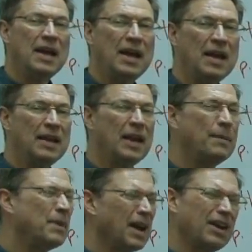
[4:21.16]
And then
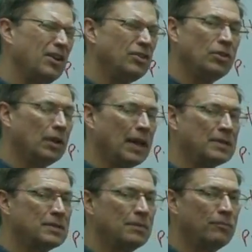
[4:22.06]
I'm not going to do the
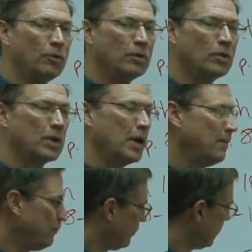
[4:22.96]
last step for you, okay?